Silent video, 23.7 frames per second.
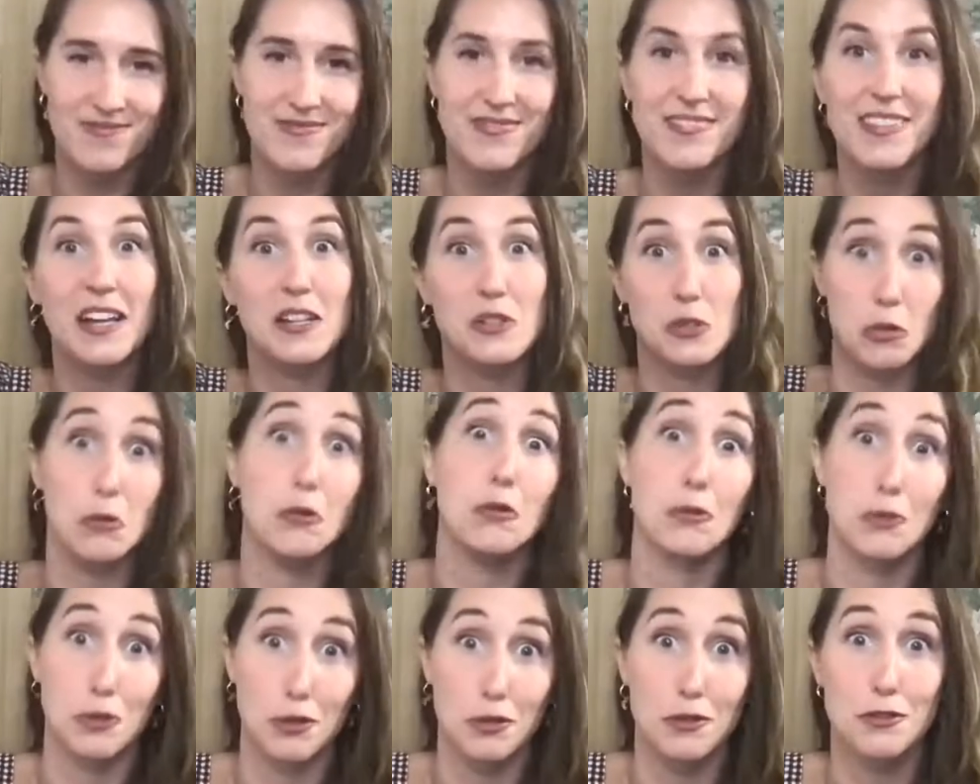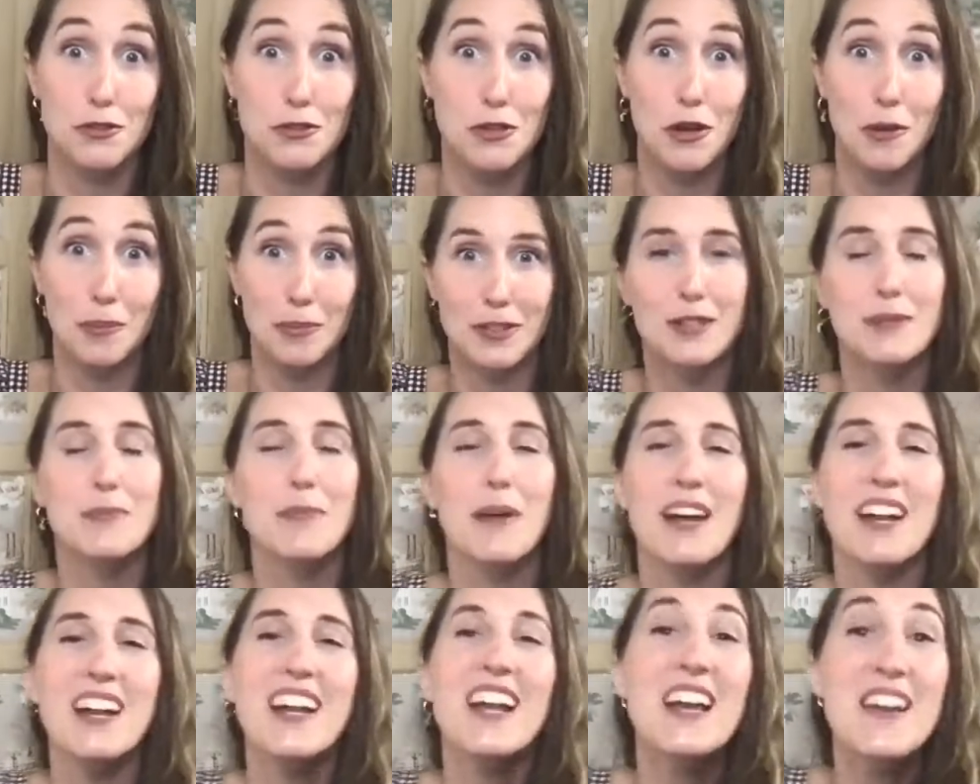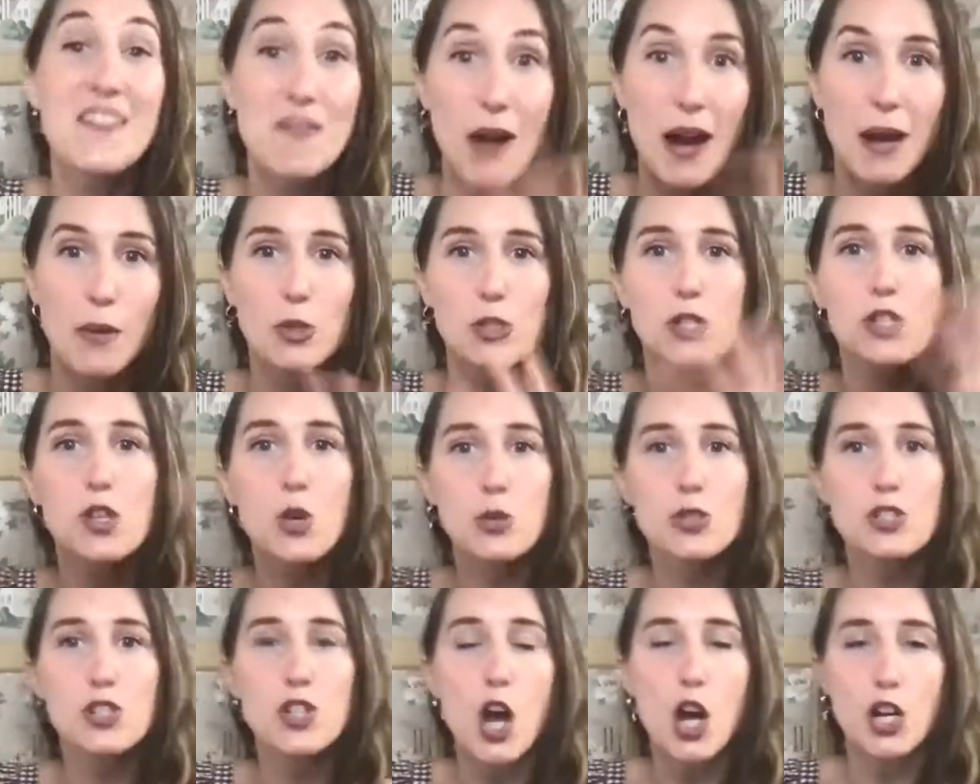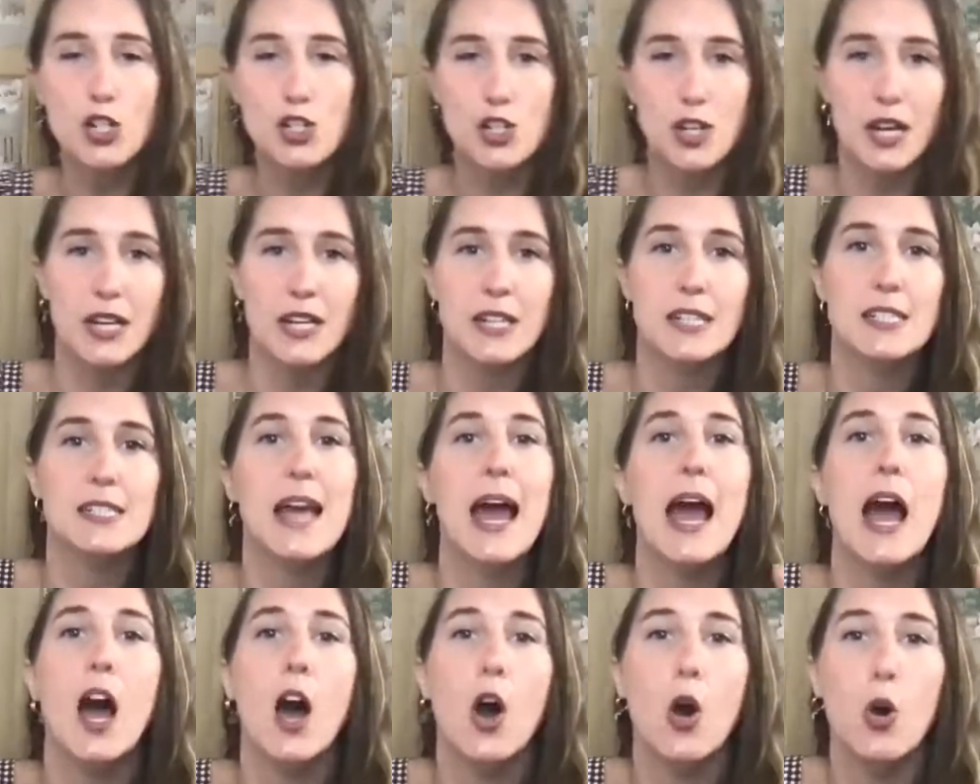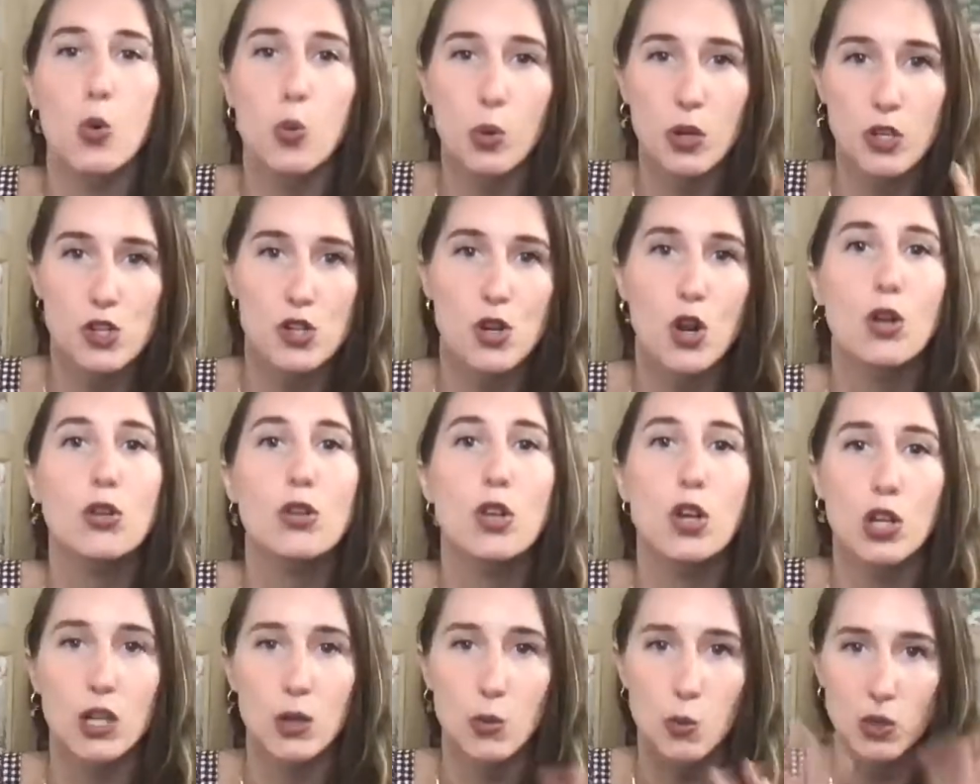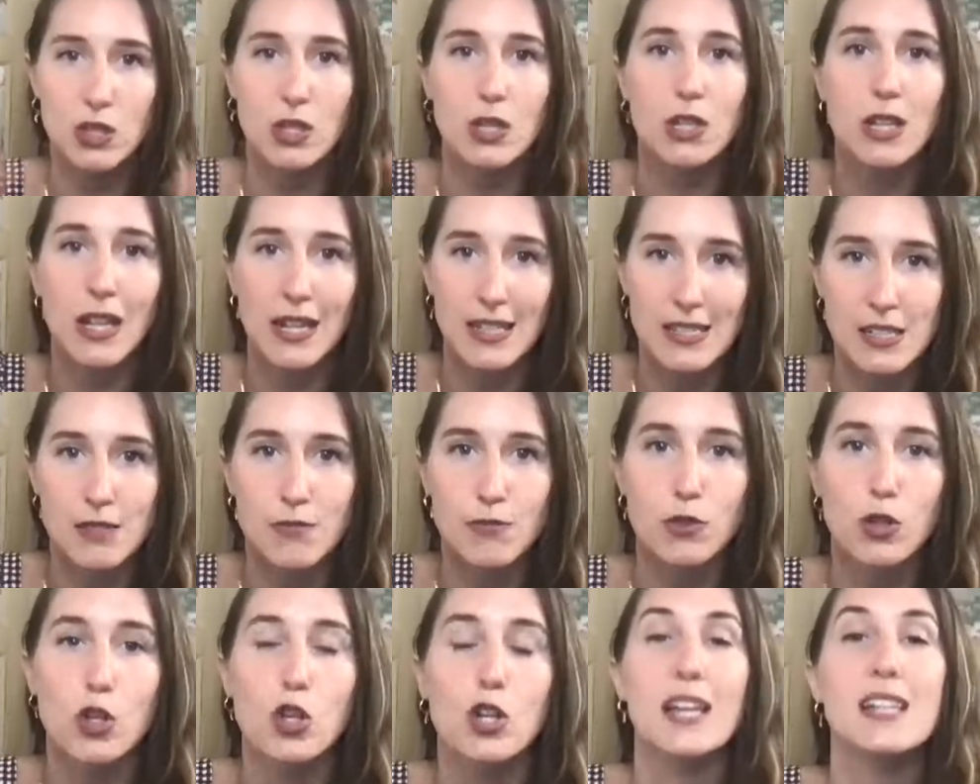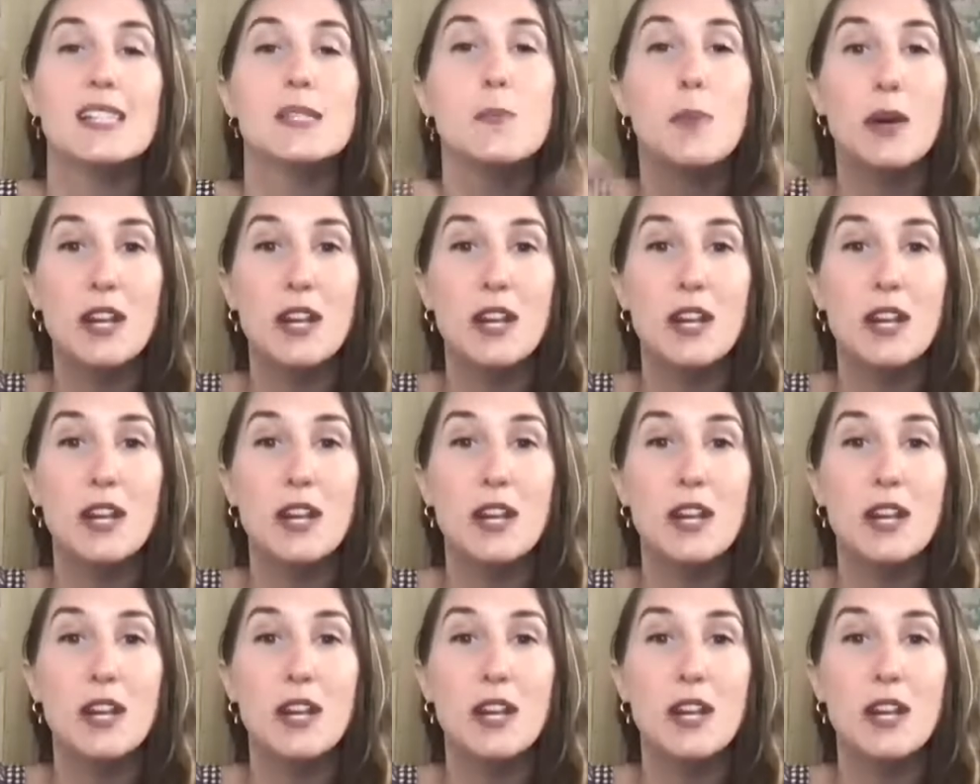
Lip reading: that's a whole nother topic, but right. We're so indoctrinated into how we should all look and what the collective look is.